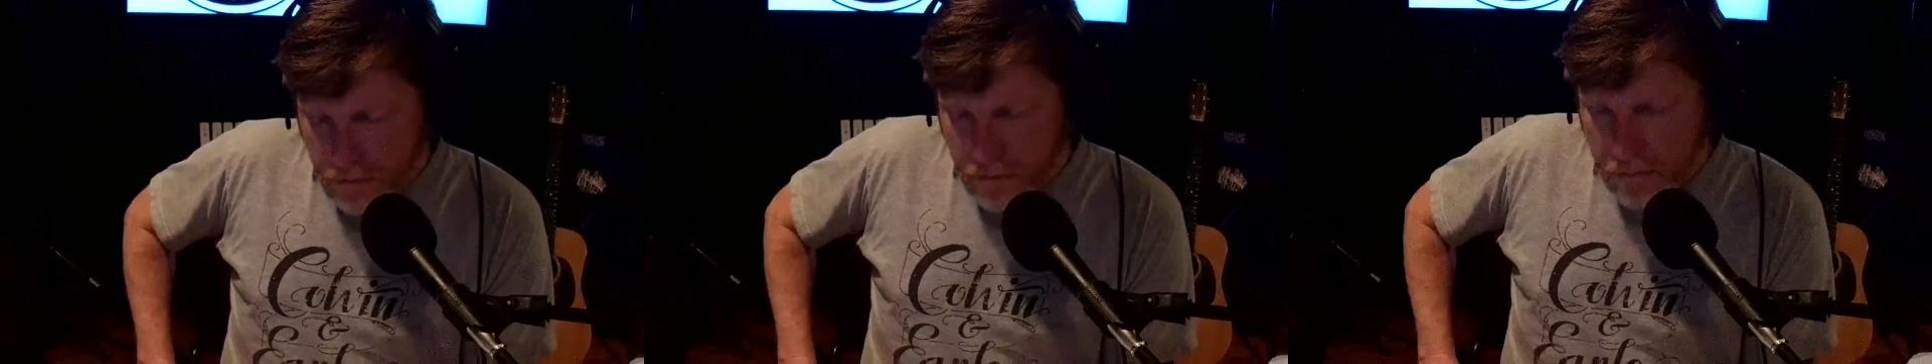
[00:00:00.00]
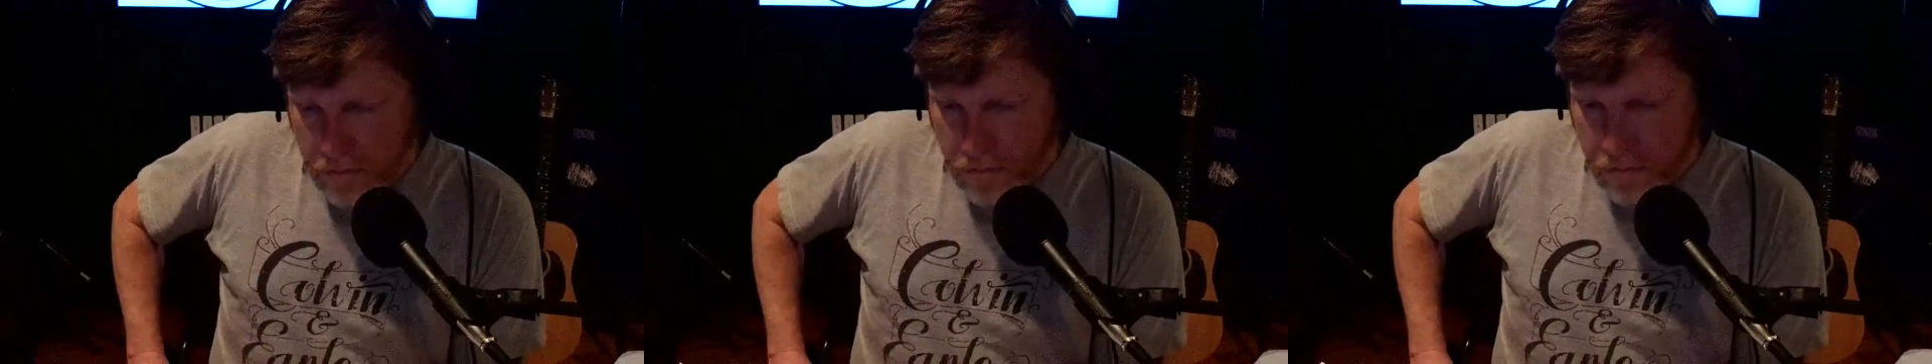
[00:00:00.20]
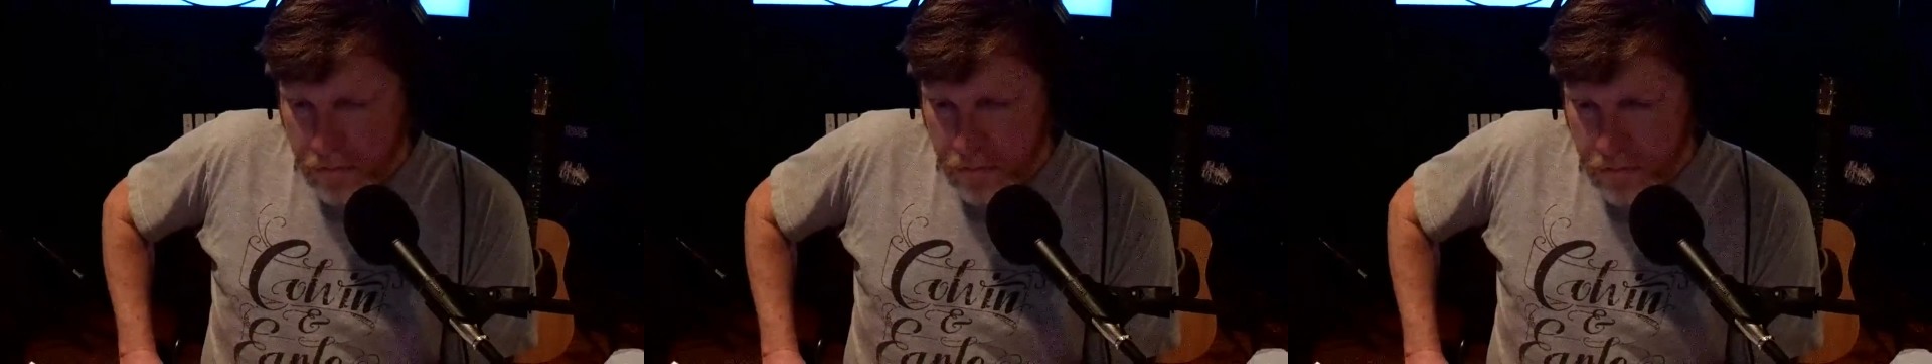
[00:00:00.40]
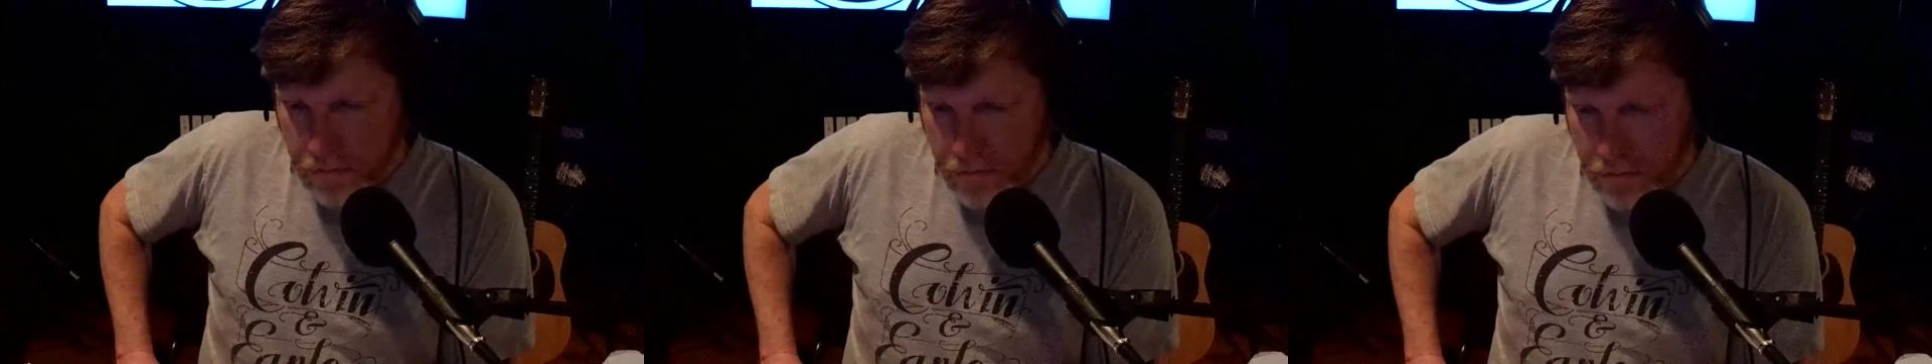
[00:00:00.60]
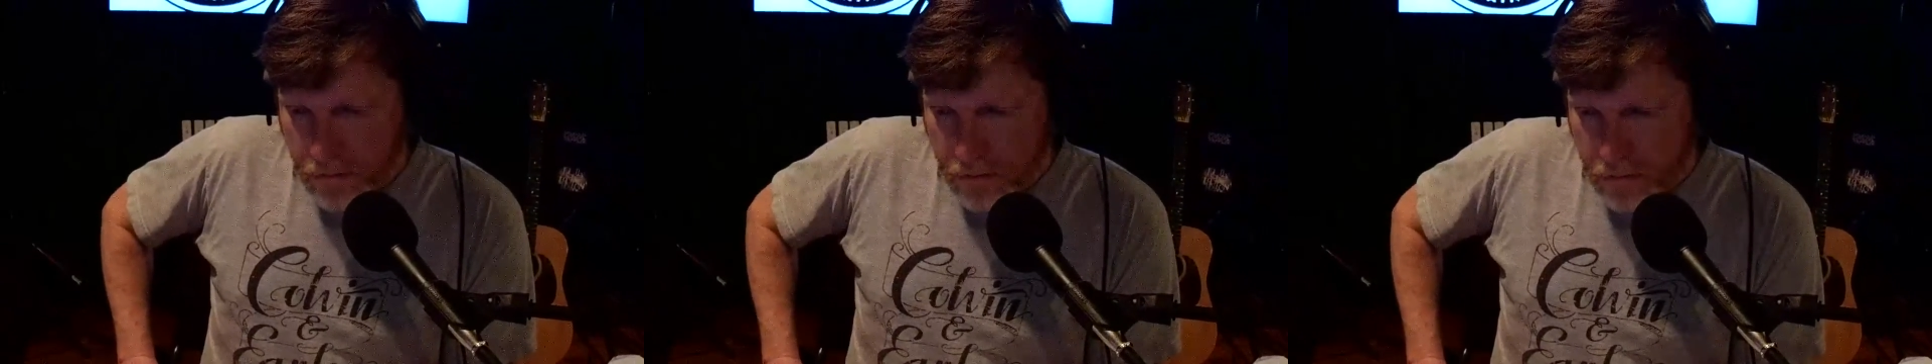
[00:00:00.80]
can we
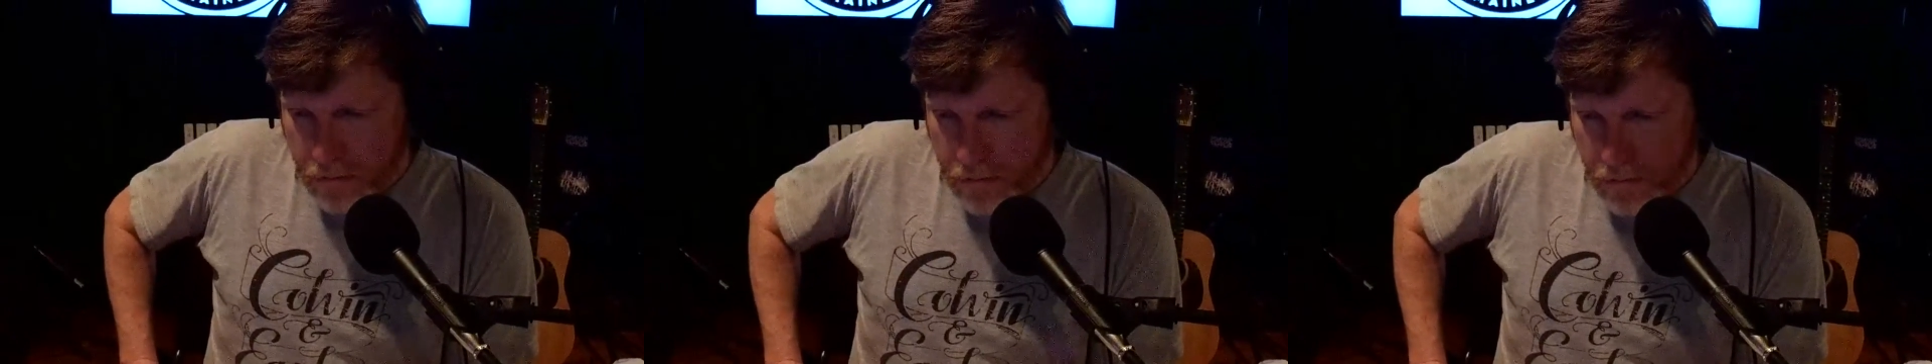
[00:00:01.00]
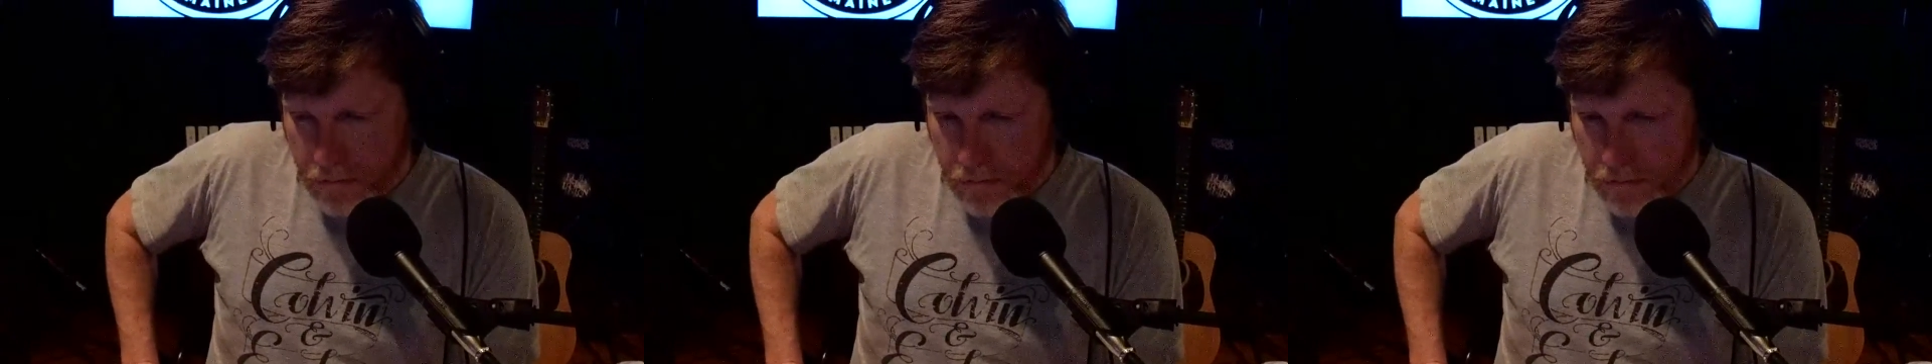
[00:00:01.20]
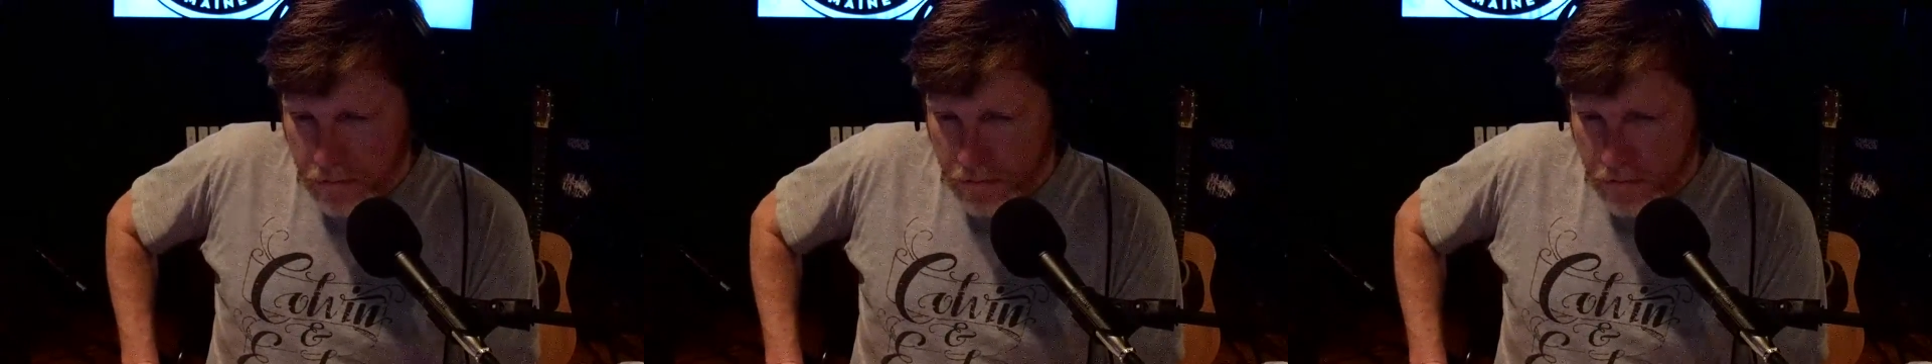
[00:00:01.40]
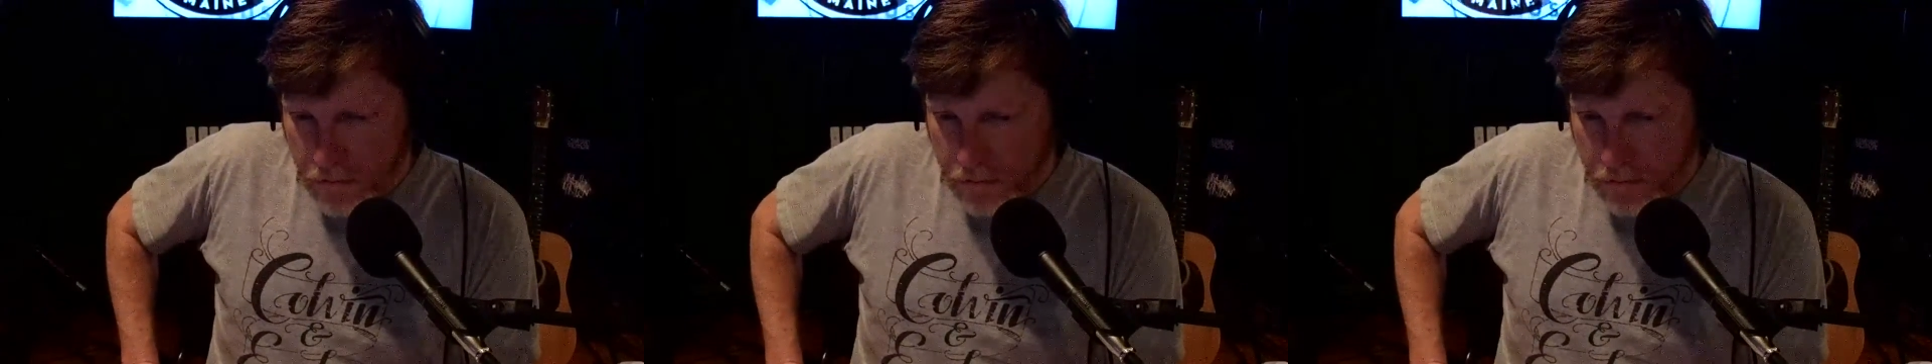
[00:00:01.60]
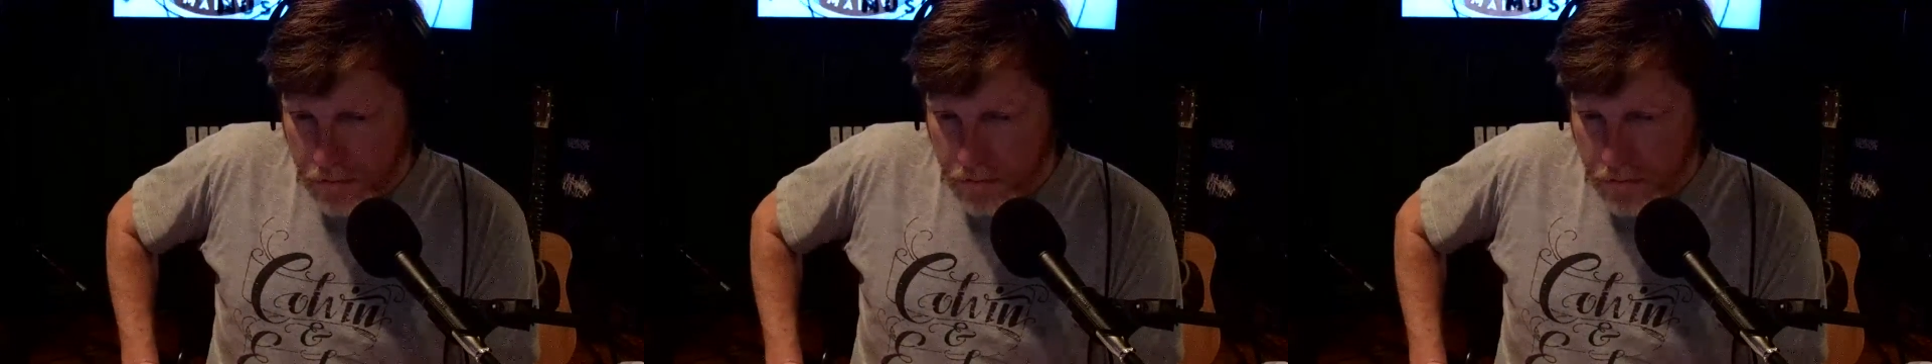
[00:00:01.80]
start seeing this
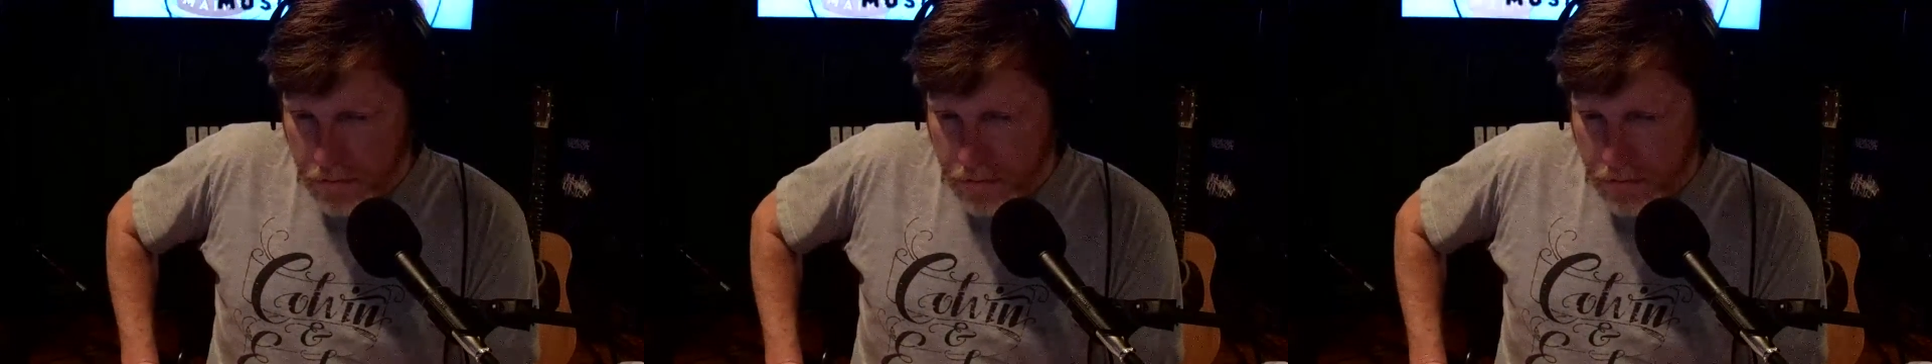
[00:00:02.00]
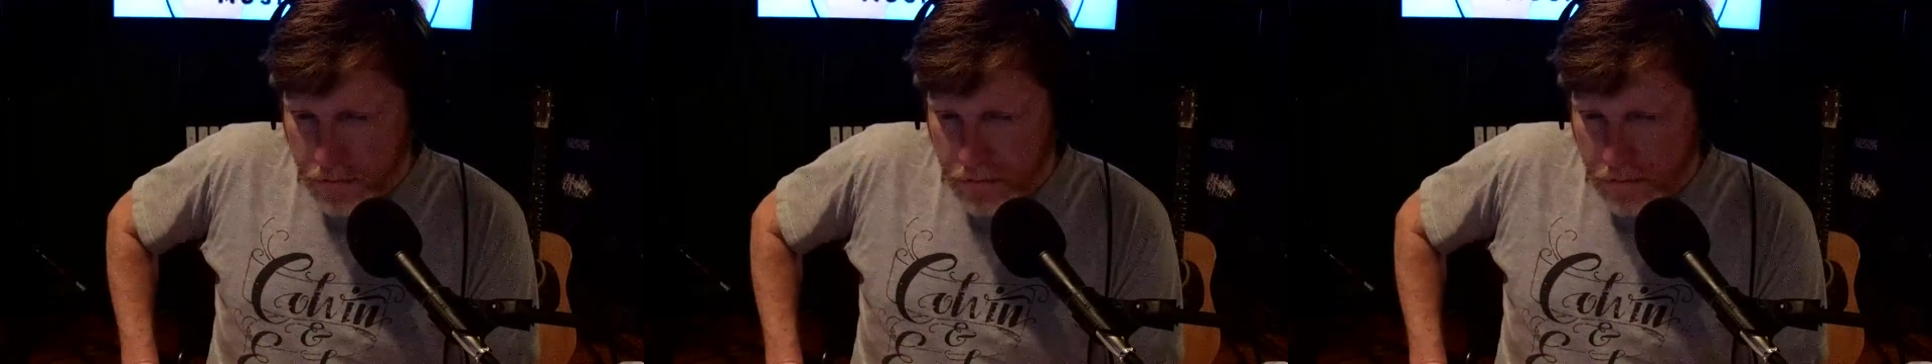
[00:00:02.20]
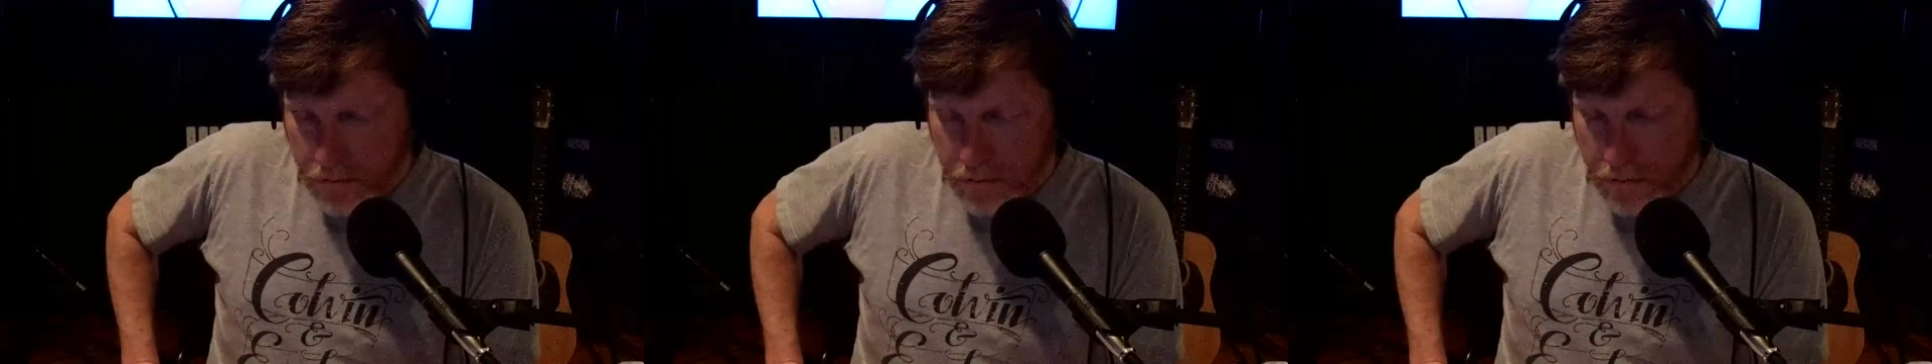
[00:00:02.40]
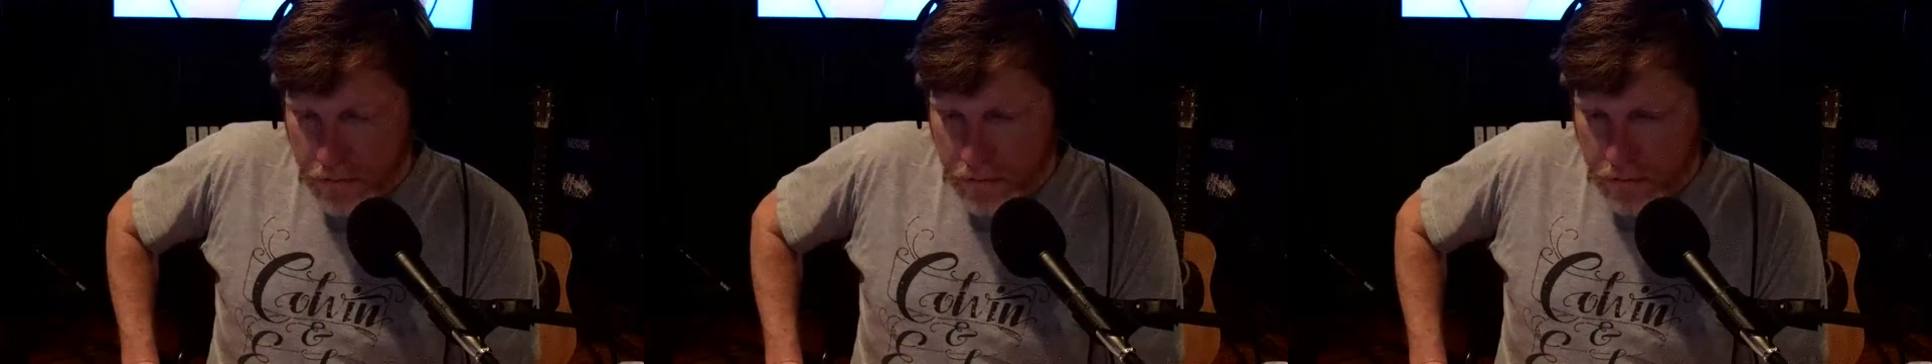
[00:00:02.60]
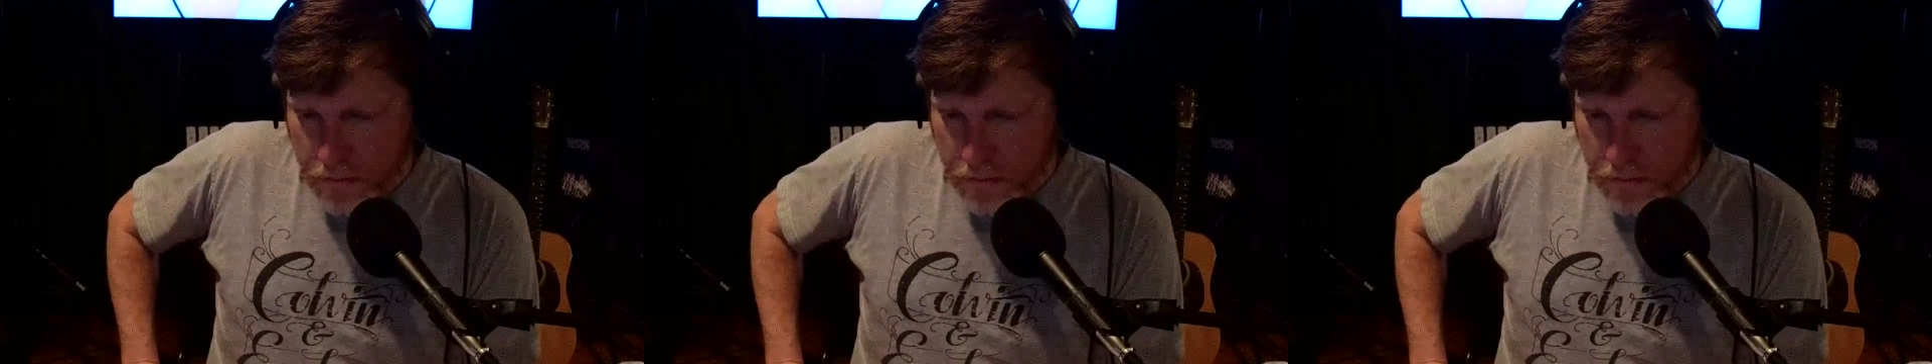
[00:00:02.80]
percentage of profit